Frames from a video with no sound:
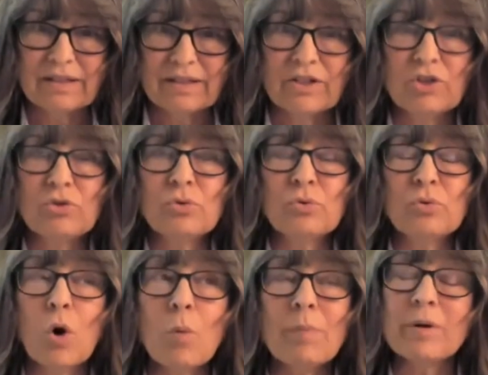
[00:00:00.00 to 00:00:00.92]
You
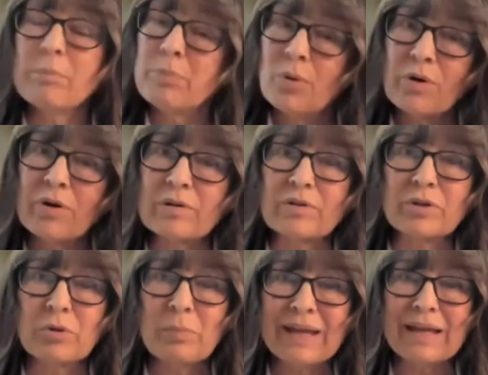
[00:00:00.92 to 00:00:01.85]
open a portal,
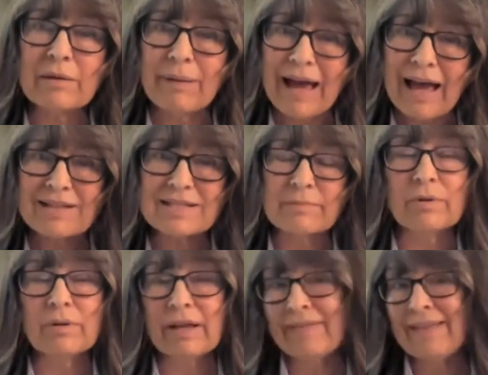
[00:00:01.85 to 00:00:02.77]
you make it
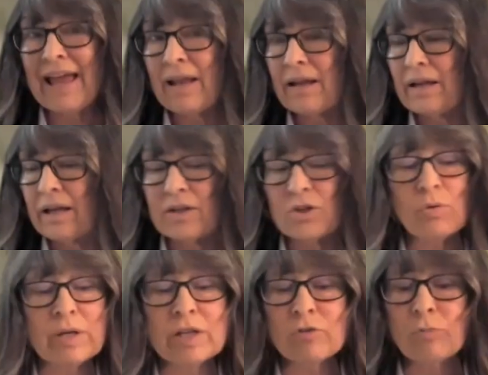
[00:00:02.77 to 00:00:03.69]
possible. And
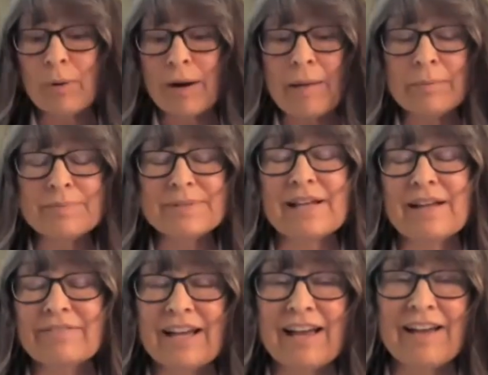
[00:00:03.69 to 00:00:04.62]
creative problem
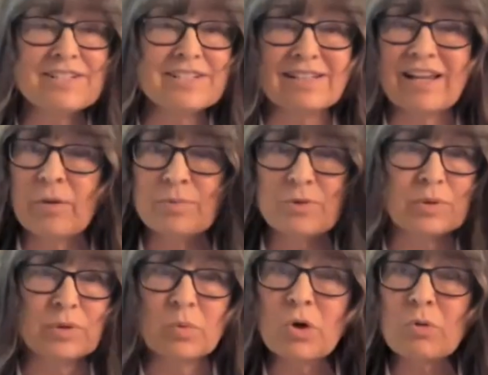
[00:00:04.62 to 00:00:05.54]
solving obviously helps you
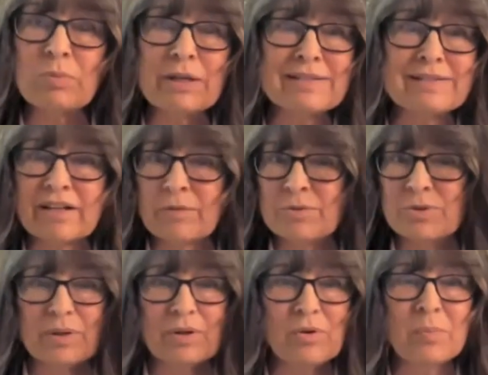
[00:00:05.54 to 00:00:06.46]
in the workplace, it helps
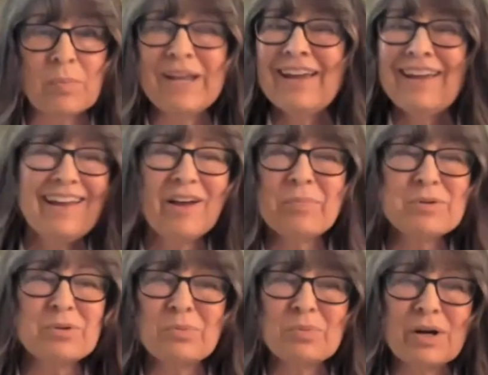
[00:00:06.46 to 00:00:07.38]
you at home,
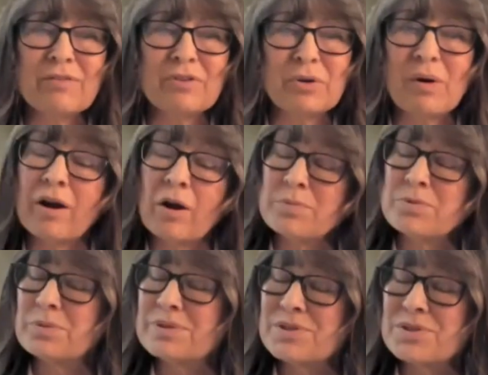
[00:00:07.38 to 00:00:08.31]
helps you wherever you are, helps
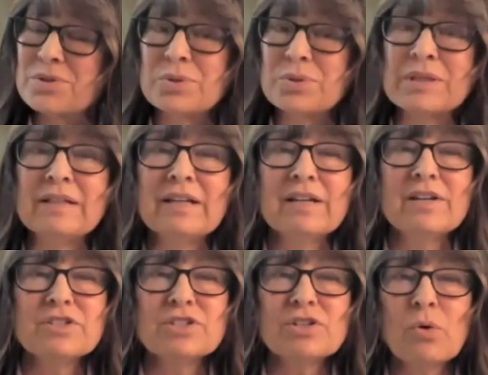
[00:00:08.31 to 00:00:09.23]
you in school.
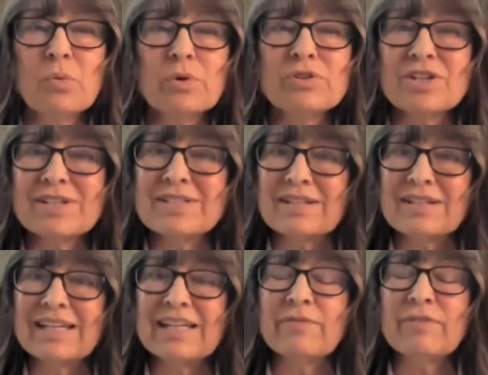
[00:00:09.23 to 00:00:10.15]
So we're just
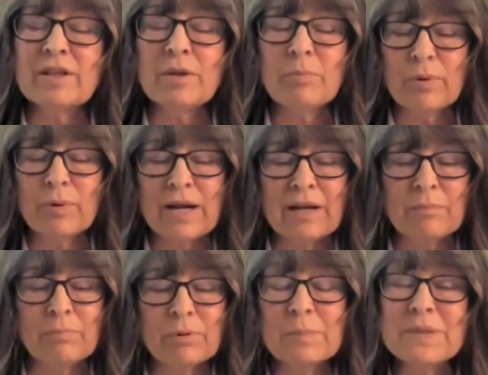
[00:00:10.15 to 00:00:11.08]
giving the
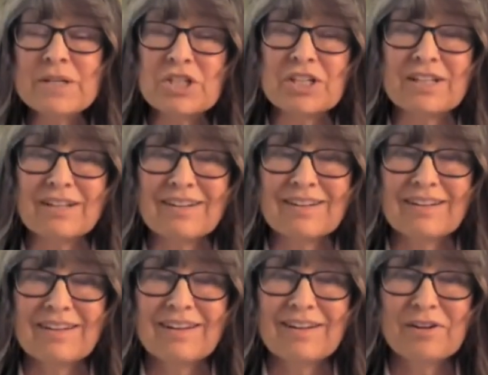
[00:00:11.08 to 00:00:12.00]
brain permission
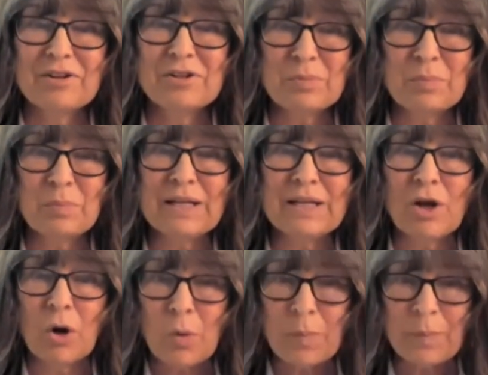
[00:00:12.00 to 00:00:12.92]
to be
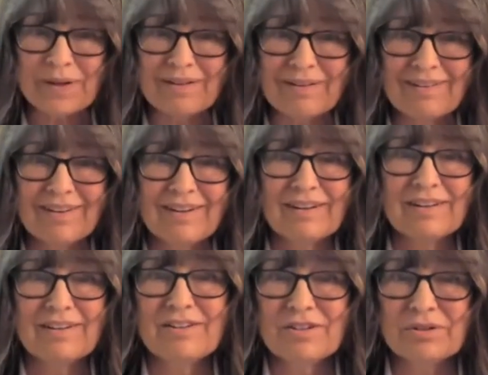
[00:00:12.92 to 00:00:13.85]
open
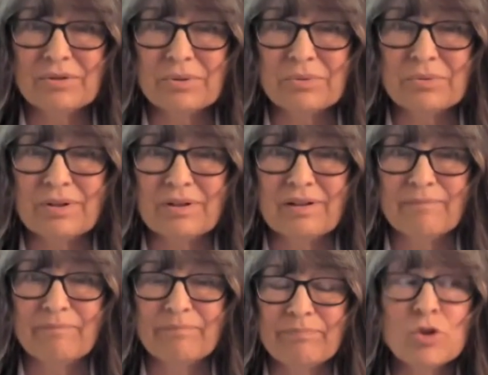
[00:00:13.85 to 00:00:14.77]
to
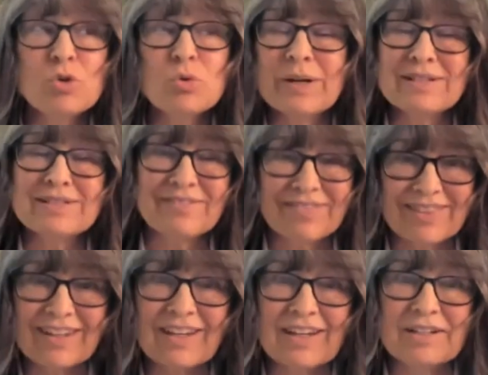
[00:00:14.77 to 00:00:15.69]
new ways of
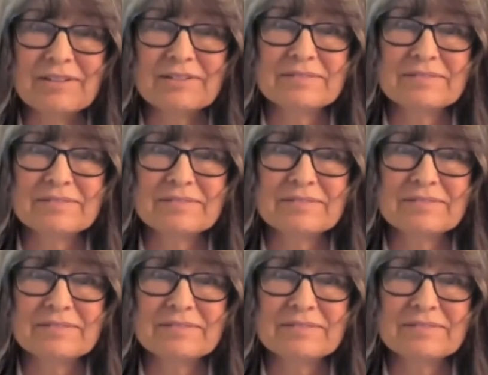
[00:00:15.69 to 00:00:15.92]
thinking.